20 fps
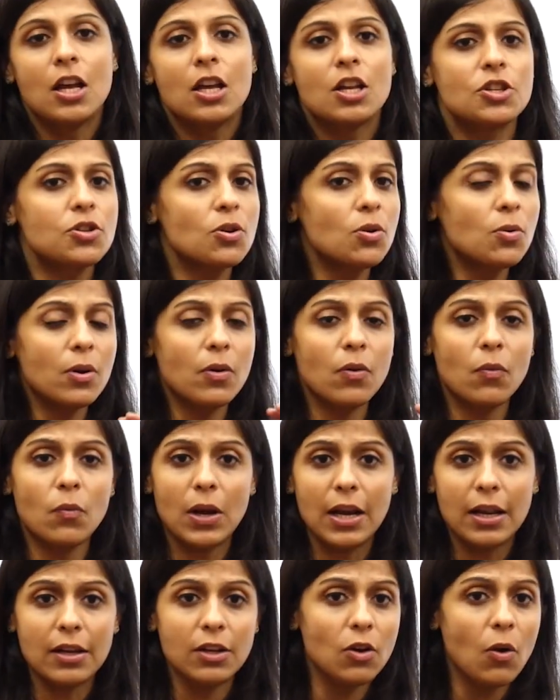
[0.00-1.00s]
So
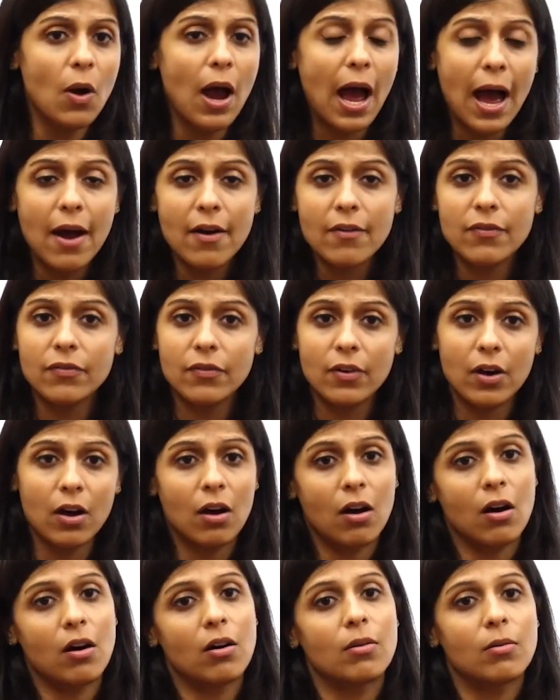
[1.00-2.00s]
when you have
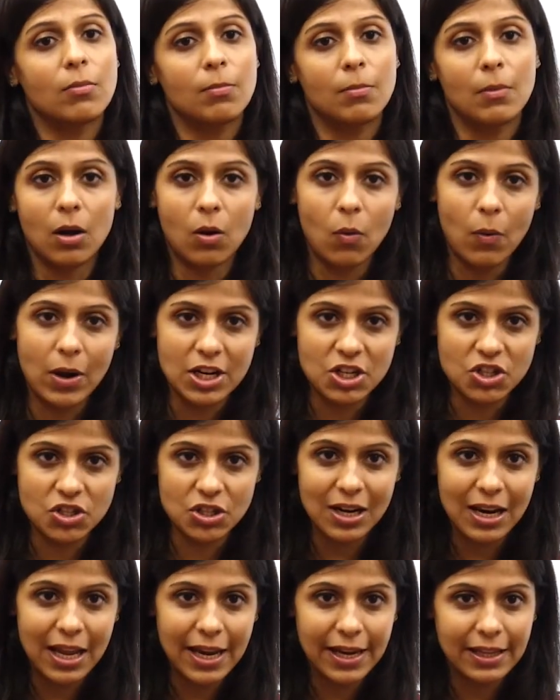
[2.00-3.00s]
a
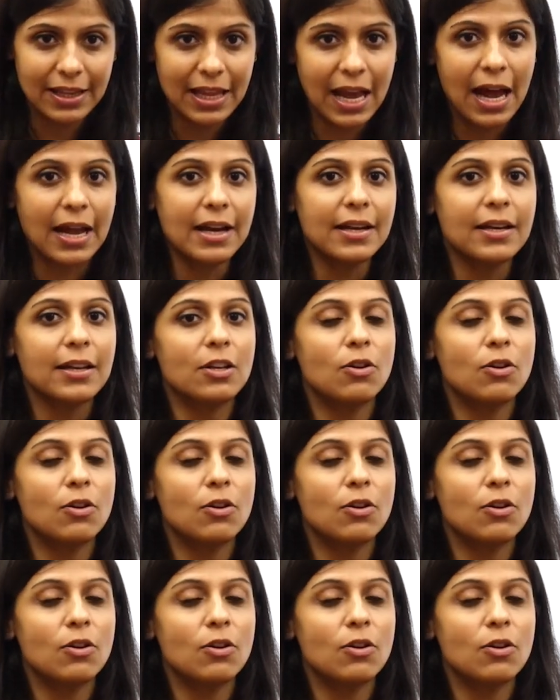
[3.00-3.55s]
question like that,